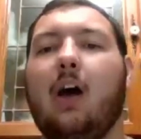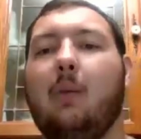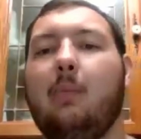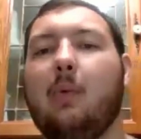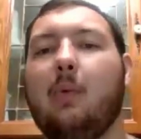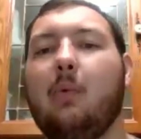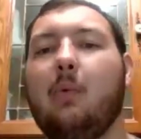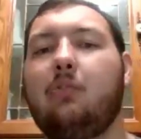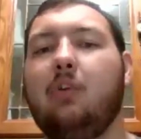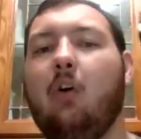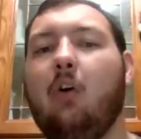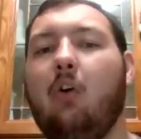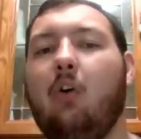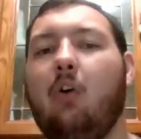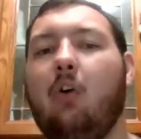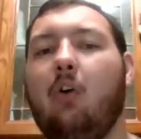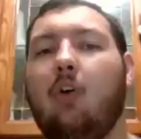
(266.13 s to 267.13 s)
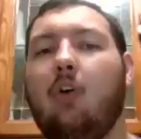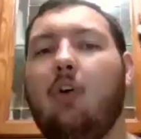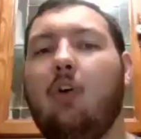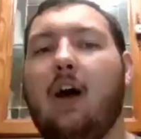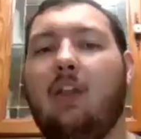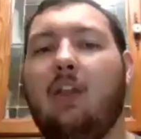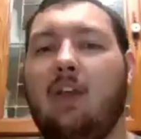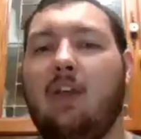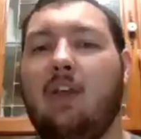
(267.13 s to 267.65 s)
there was still a lot of
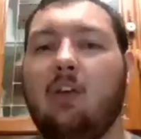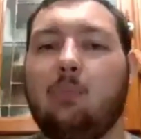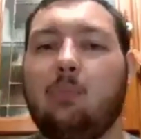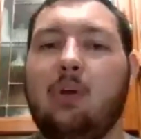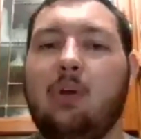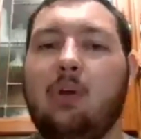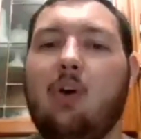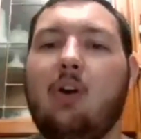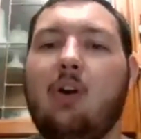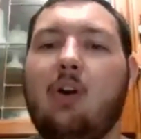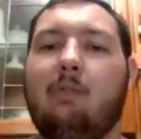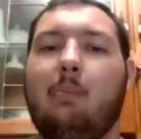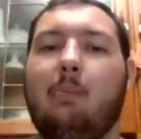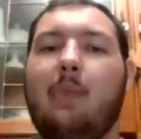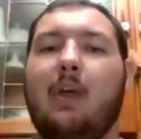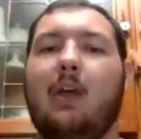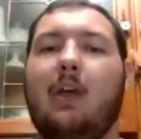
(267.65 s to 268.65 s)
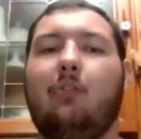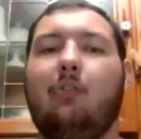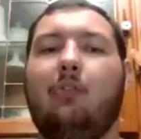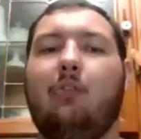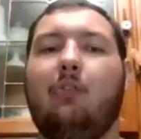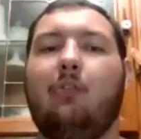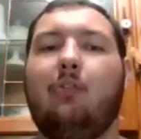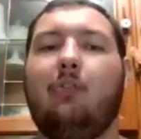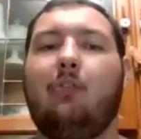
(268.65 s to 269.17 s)
things to be learned from this.
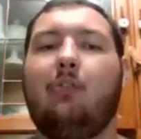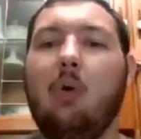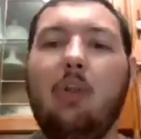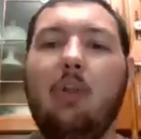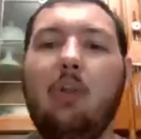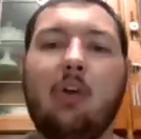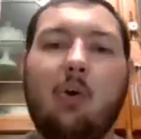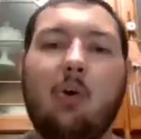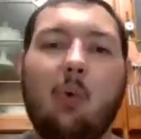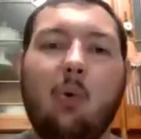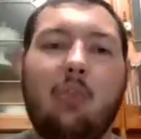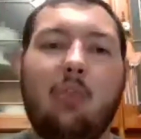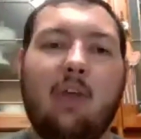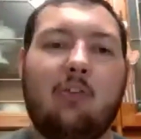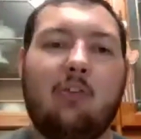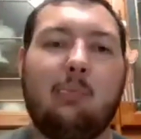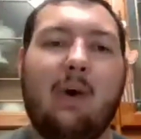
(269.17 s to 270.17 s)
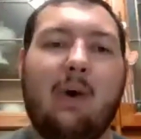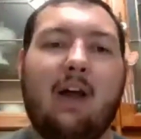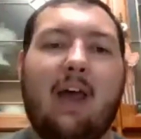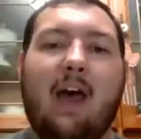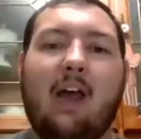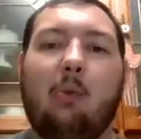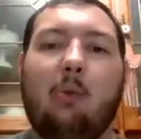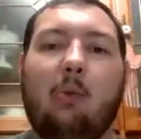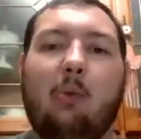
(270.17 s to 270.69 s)
One of the cool things about
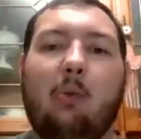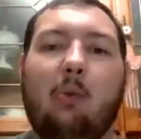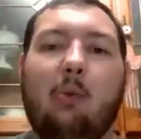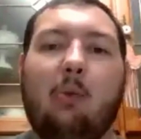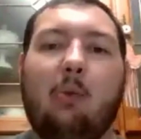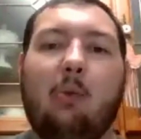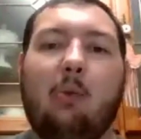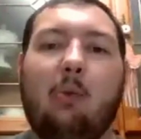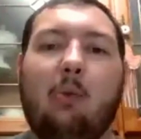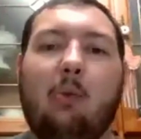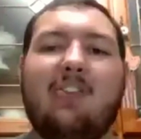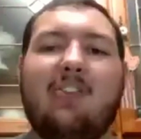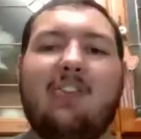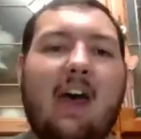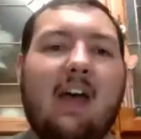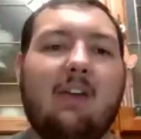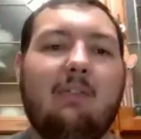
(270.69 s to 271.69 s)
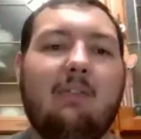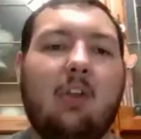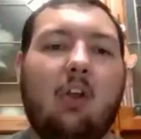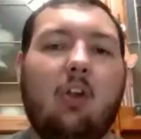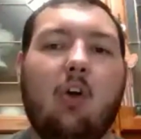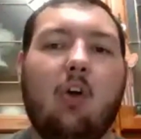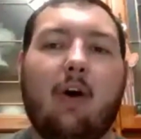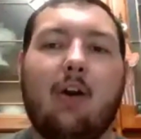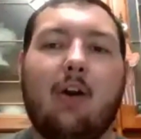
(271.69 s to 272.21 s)
Attleboro is like the attack of
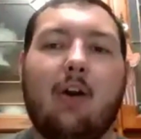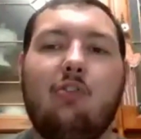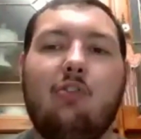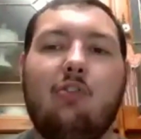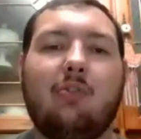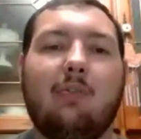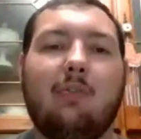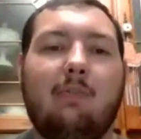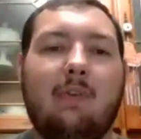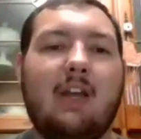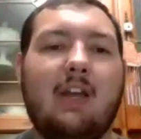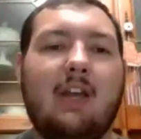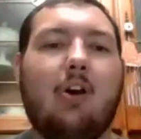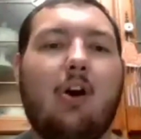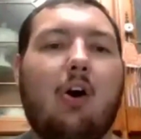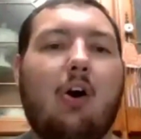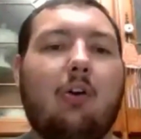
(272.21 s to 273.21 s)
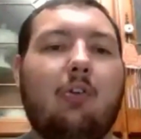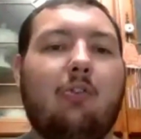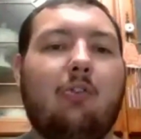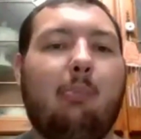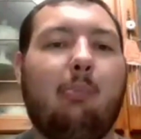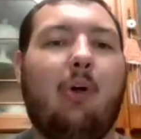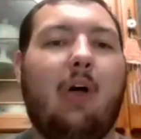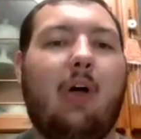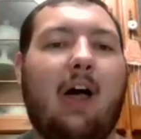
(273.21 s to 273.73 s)
the largest Viet Cong
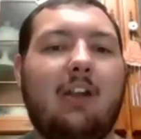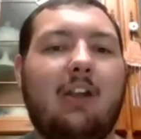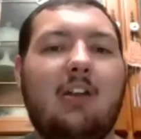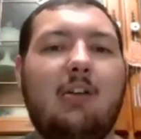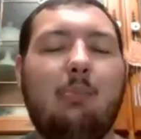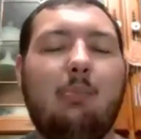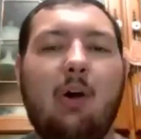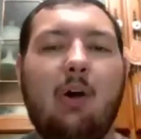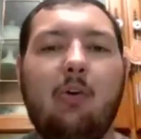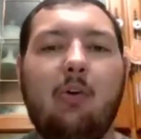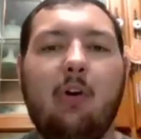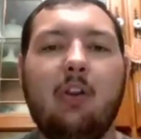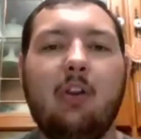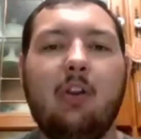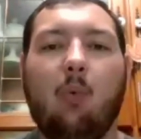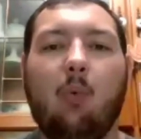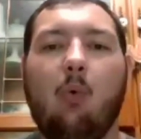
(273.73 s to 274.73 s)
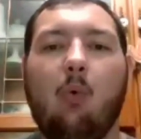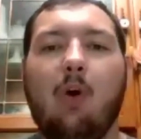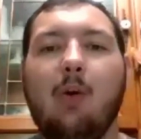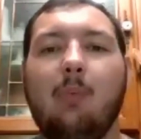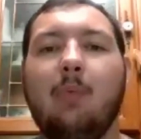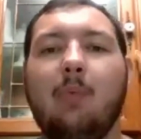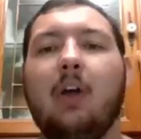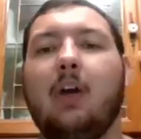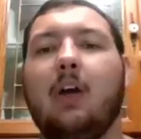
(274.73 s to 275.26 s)
supply depot during the war.